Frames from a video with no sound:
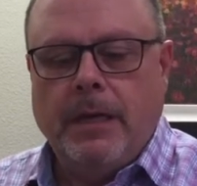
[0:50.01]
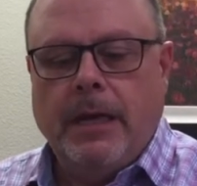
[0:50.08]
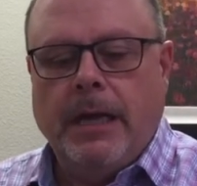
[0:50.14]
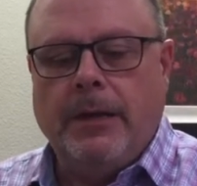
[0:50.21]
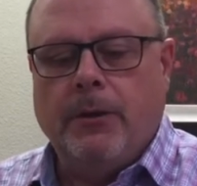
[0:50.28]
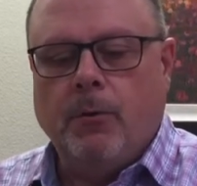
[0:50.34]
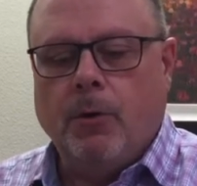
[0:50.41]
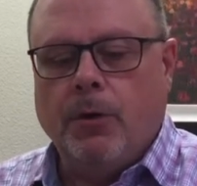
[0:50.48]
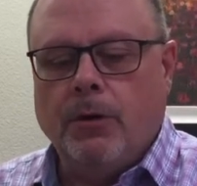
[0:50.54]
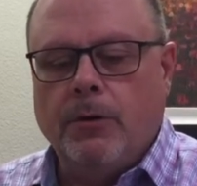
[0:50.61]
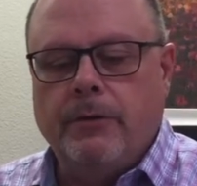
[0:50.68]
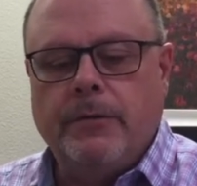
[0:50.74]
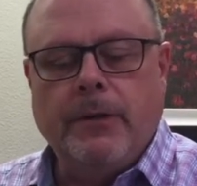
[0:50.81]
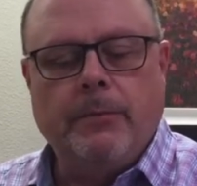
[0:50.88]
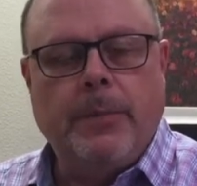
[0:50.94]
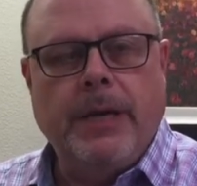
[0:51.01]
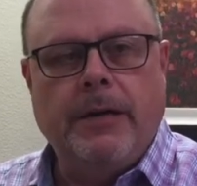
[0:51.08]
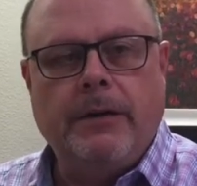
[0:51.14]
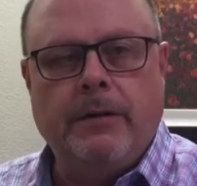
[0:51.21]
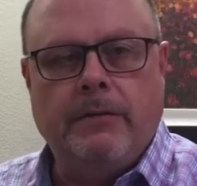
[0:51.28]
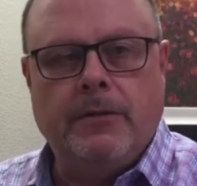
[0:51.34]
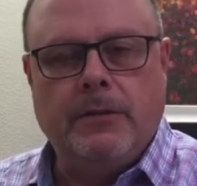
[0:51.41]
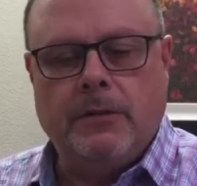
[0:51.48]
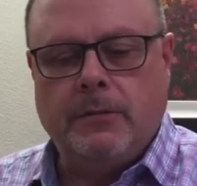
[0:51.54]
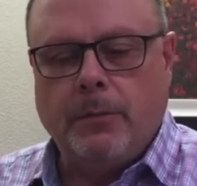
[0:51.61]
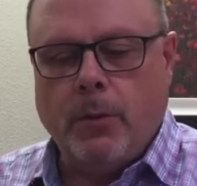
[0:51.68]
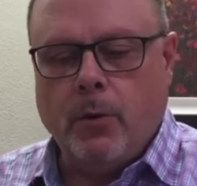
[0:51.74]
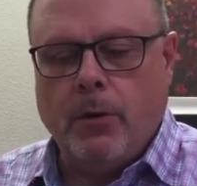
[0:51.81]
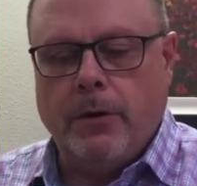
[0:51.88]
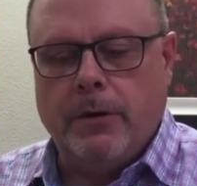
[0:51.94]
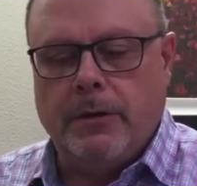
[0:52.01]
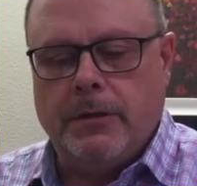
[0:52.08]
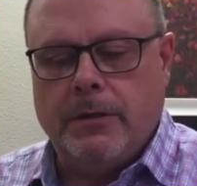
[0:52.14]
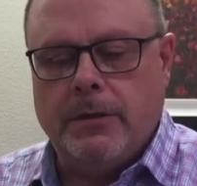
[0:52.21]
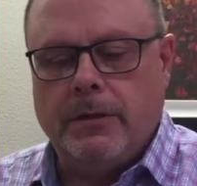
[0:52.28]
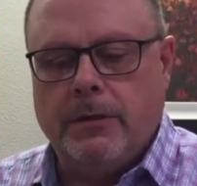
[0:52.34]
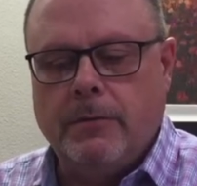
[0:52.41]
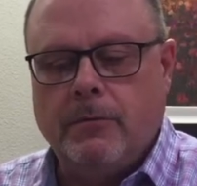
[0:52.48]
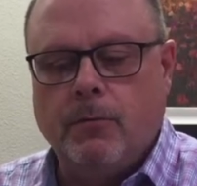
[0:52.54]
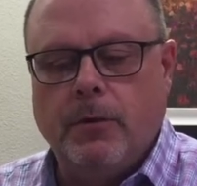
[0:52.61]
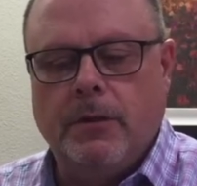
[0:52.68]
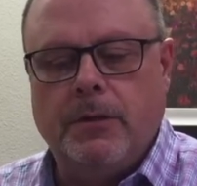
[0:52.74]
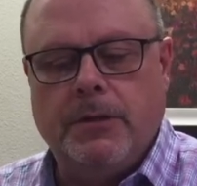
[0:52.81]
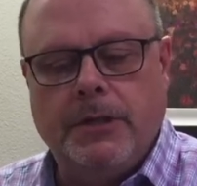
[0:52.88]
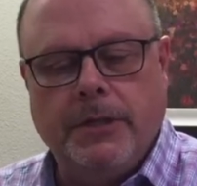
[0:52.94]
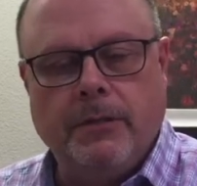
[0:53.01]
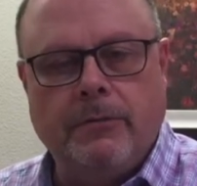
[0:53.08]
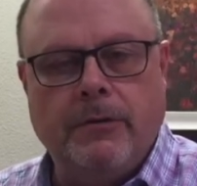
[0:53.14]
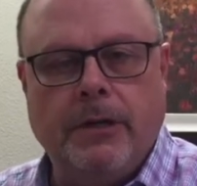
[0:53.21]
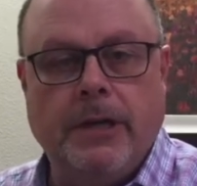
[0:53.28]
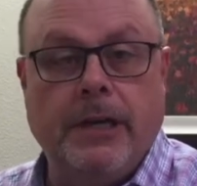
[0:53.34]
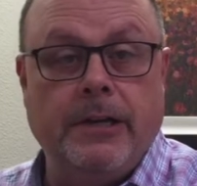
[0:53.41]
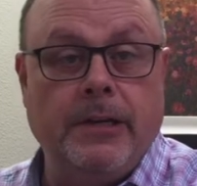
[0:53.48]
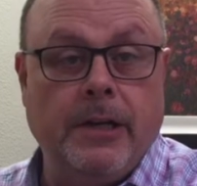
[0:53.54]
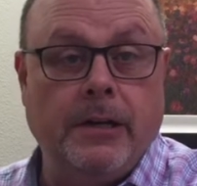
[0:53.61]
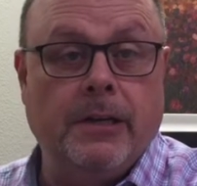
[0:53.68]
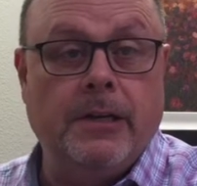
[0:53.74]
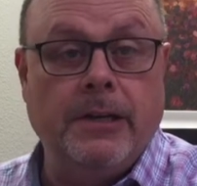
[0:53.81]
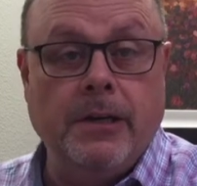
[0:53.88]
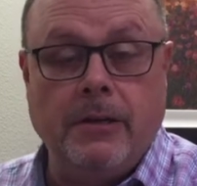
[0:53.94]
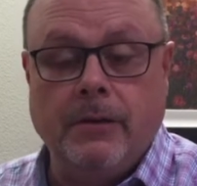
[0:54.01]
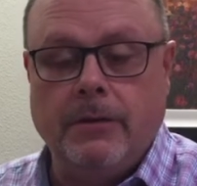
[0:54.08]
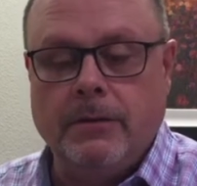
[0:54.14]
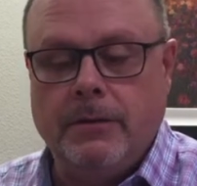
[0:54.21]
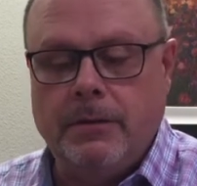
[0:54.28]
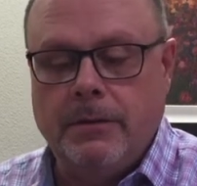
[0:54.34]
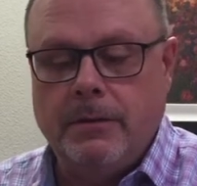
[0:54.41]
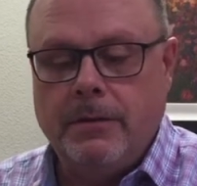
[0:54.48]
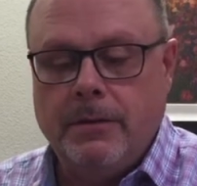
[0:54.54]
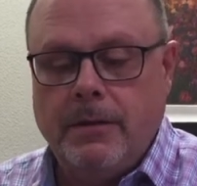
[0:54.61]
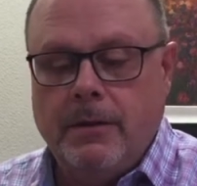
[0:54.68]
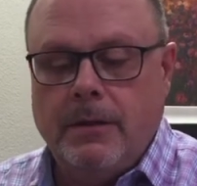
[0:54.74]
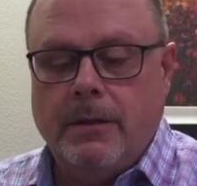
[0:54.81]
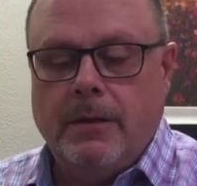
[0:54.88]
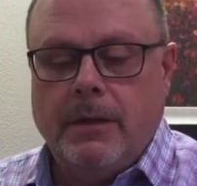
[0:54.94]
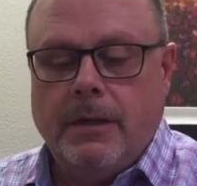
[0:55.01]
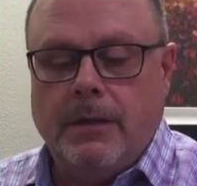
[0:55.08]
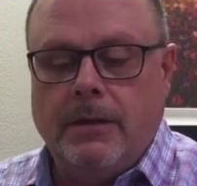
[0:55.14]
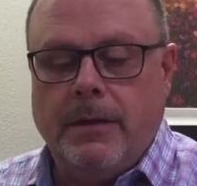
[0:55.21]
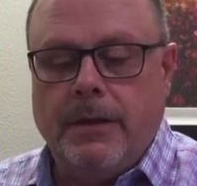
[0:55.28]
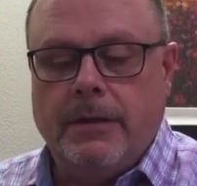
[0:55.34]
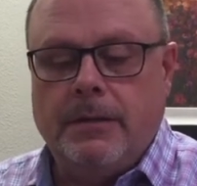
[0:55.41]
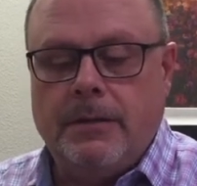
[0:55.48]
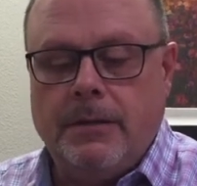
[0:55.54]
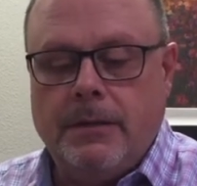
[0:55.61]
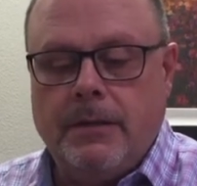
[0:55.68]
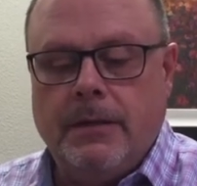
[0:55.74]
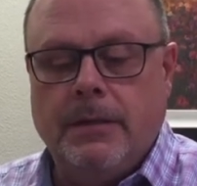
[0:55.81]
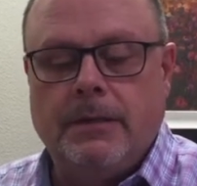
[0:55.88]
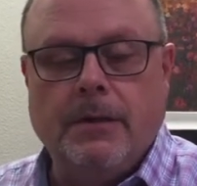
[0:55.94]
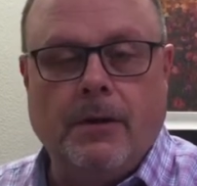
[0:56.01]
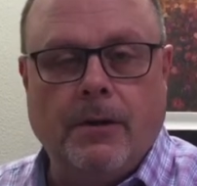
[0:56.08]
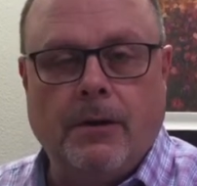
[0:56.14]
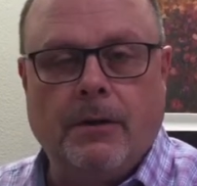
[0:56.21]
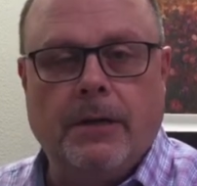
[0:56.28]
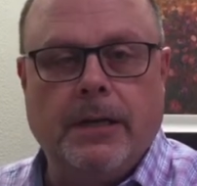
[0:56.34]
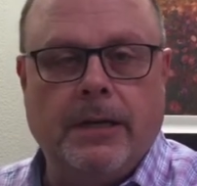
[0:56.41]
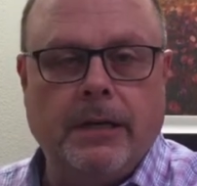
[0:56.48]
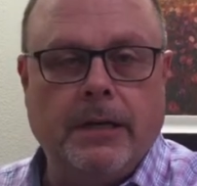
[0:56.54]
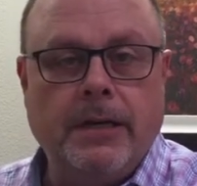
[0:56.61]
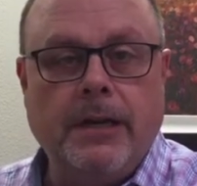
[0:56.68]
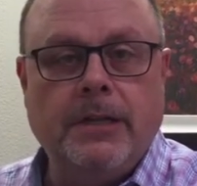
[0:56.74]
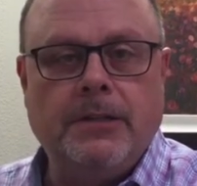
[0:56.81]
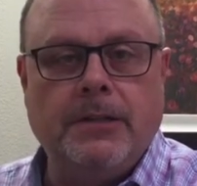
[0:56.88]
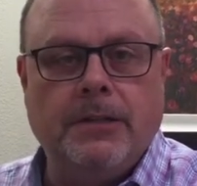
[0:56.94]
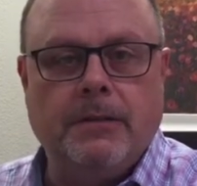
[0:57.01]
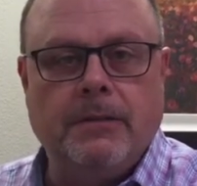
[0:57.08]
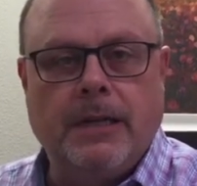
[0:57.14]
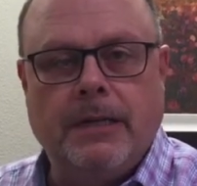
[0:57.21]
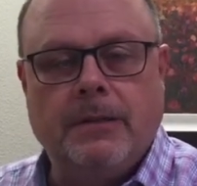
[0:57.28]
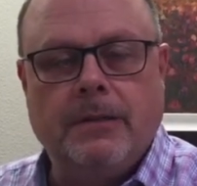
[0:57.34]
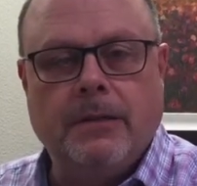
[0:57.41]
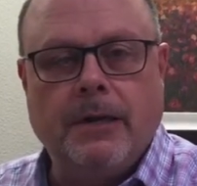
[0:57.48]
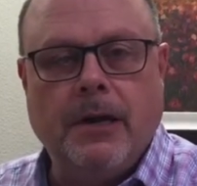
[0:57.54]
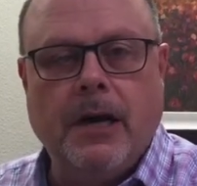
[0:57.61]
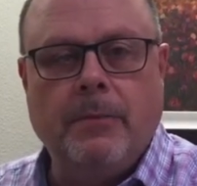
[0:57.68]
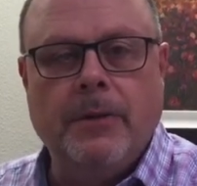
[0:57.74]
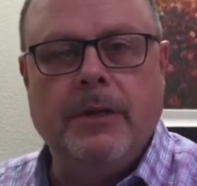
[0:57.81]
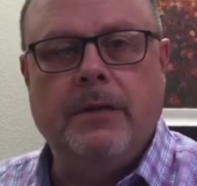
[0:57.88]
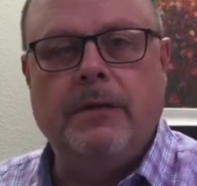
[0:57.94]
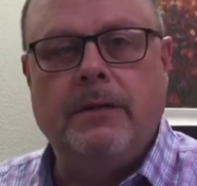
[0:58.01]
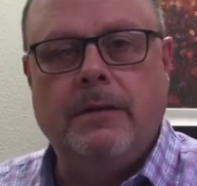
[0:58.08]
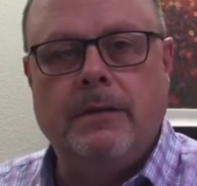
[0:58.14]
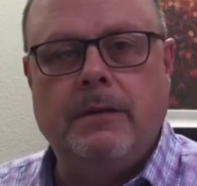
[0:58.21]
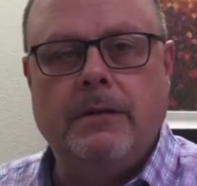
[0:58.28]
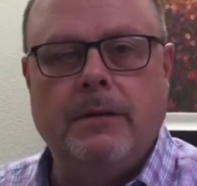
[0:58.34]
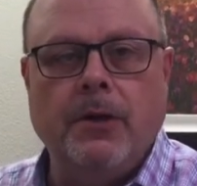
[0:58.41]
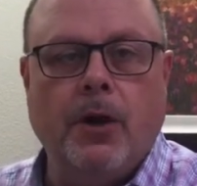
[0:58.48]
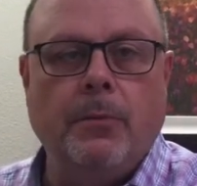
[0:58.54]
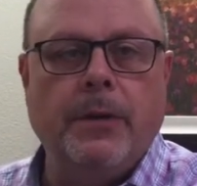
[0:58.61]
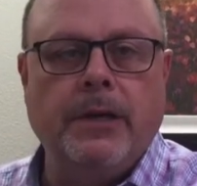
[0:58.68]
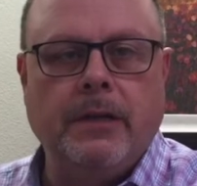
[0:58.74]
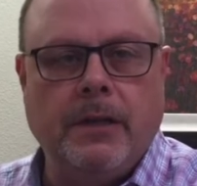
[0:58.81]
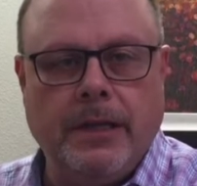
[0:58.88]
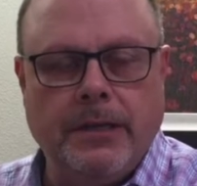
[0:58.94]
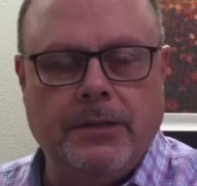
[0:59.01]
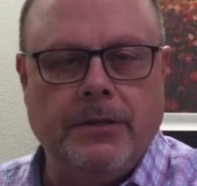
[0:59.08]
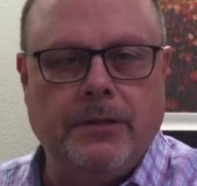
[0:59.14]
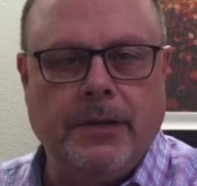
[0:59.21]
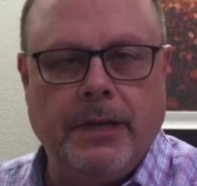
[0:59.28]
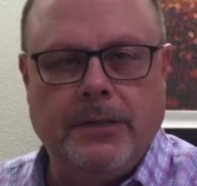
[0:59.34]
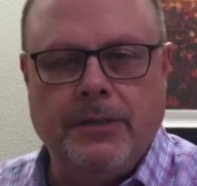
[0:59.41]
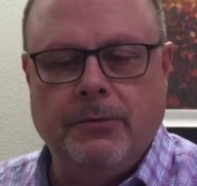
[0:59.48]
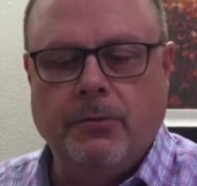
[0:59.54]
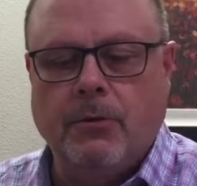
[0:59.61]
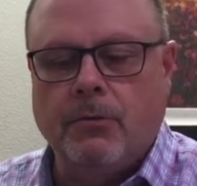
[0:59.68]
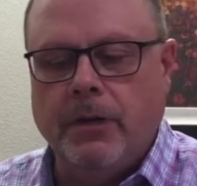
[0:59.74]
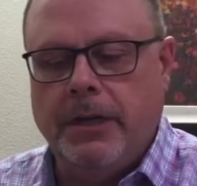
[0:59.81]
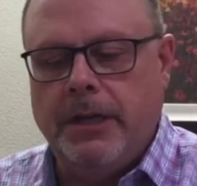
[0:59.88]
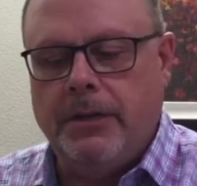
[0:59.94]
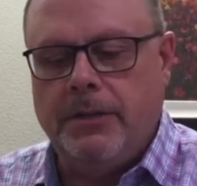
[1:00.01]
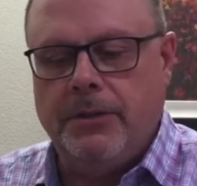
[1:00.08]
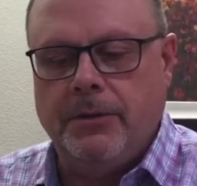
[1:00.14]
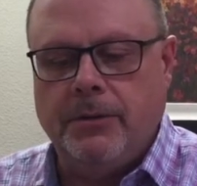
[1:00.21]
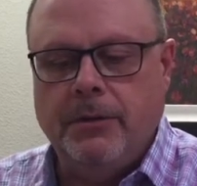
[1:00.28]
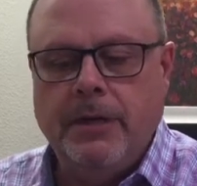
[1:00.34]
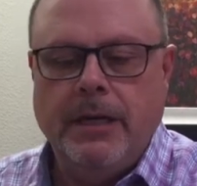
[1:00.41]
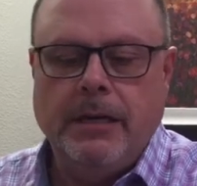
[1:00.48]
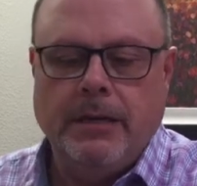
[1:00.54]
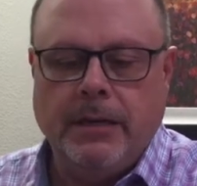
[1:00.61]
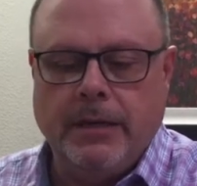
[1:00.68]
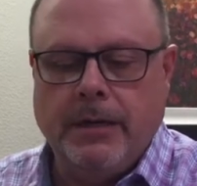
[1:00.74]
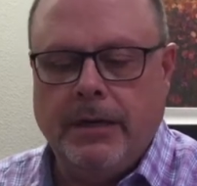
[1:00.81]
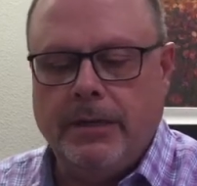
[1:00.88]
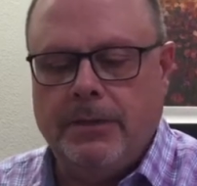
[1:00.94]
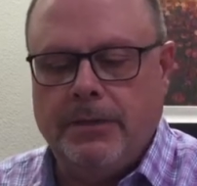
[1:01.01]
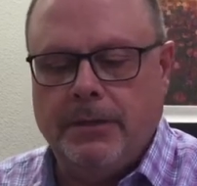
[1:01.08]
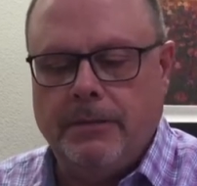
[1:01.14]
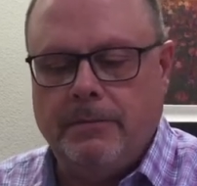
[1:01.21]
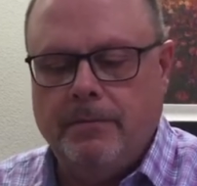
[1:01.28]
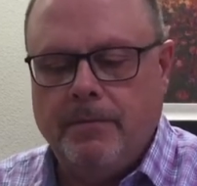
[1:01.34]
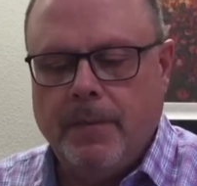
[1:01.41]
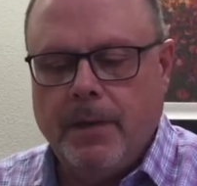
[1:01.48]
In the world of competitive sports with children and young adults, this is called a concussion. That's the common nomenclature that you will run into, concussion.